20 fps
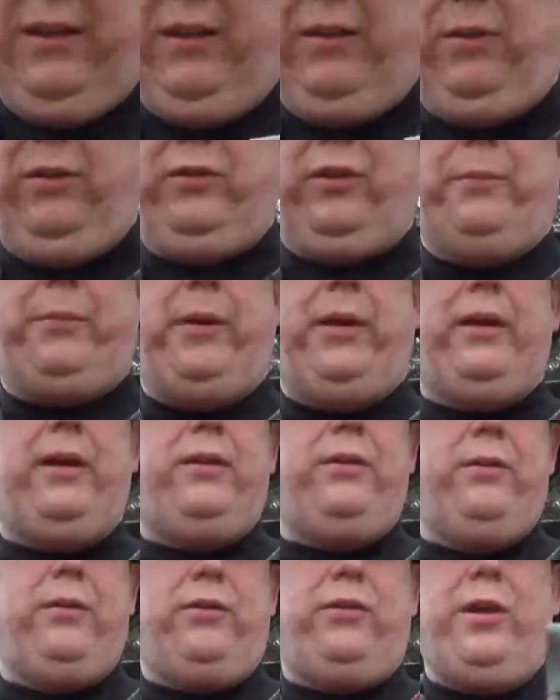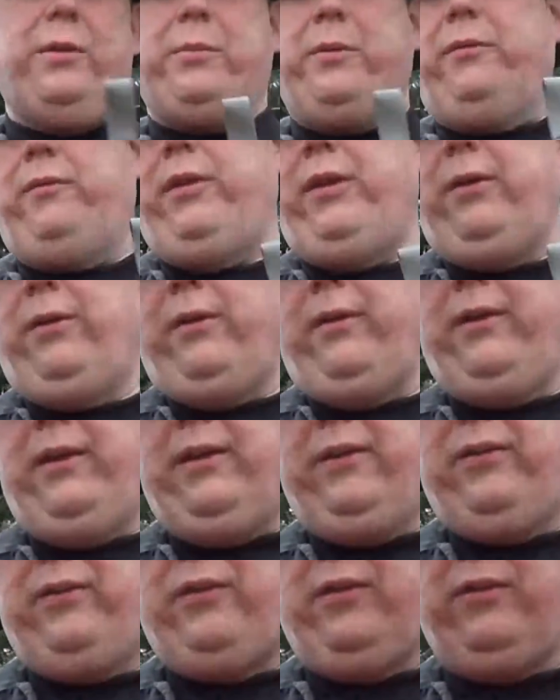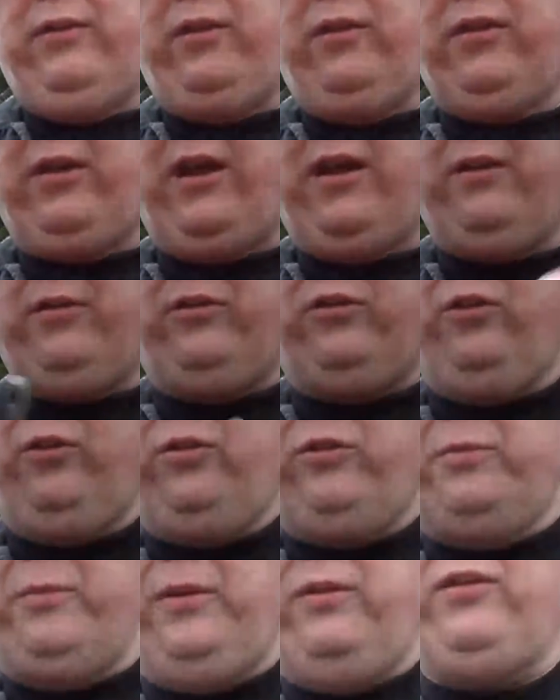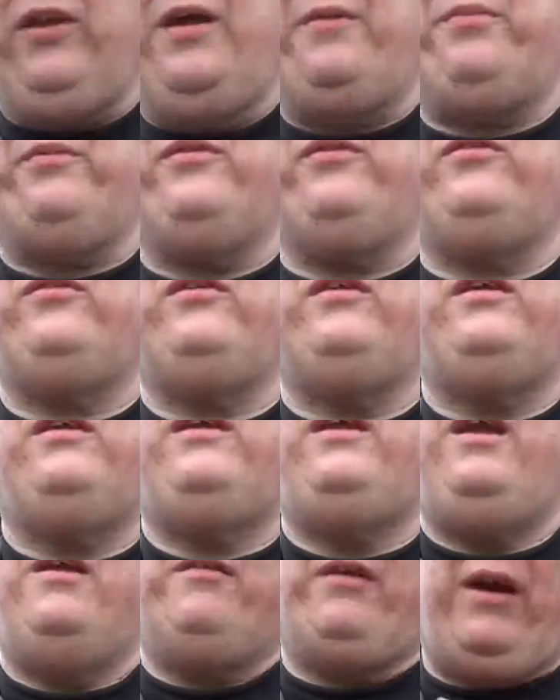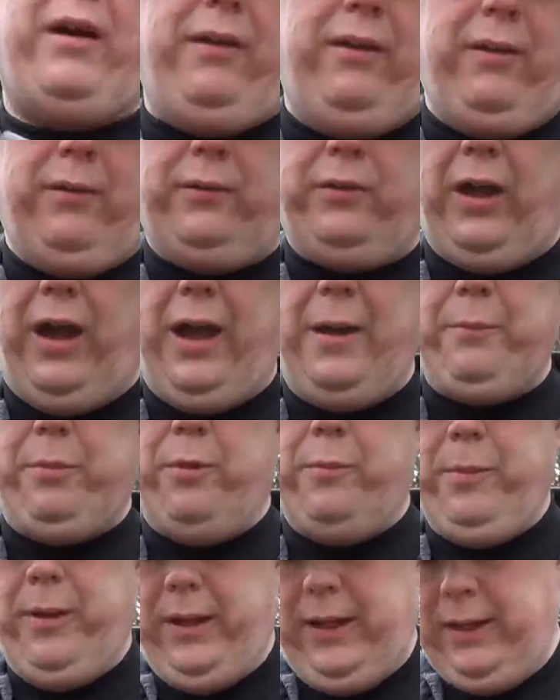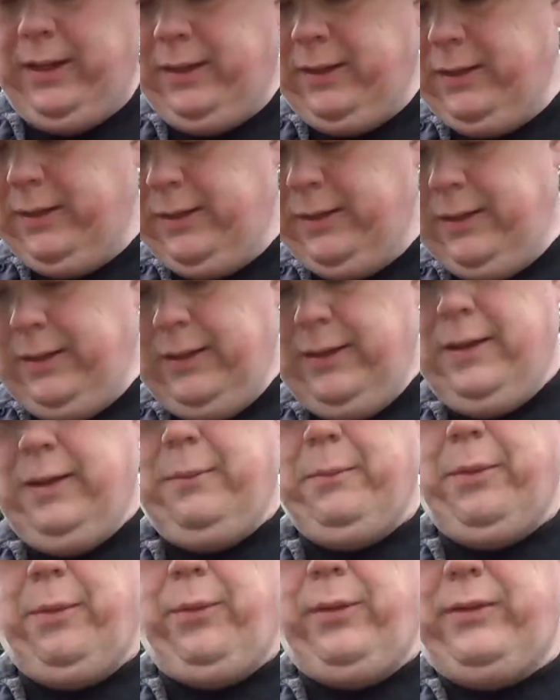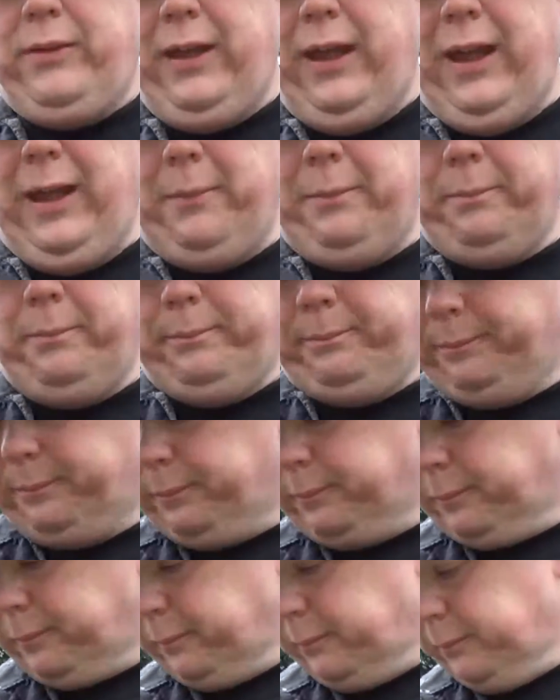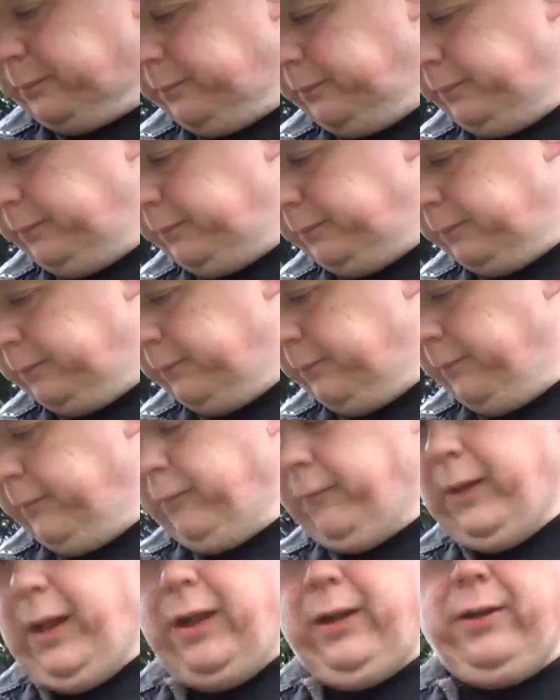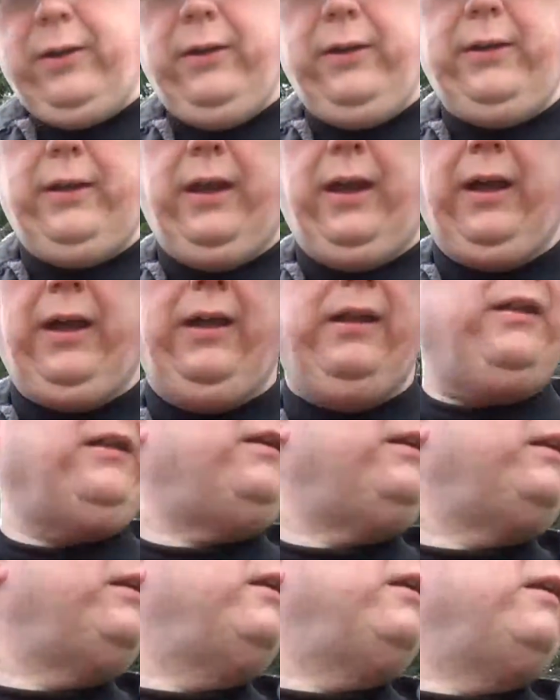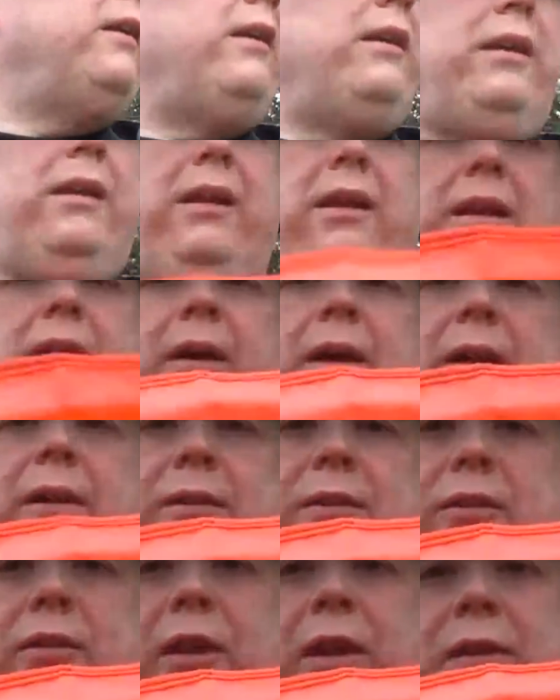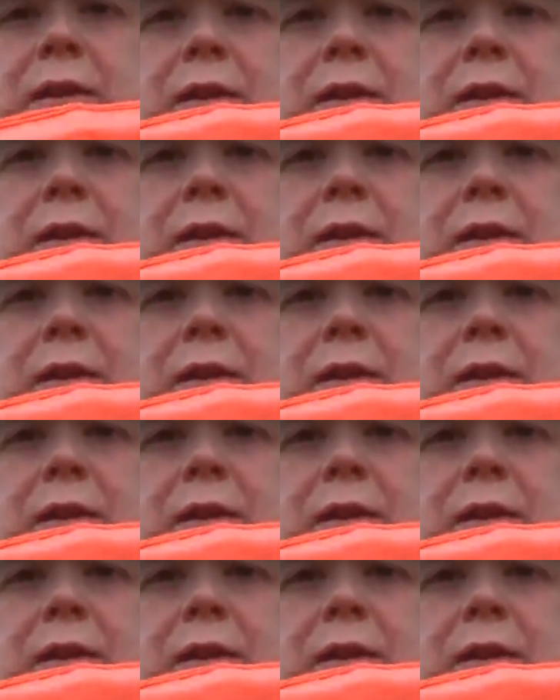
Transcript: Which I'm probably gonna do a separate video on this and just kind of show some examples, if I, time permitting. But with tape, I could, I could set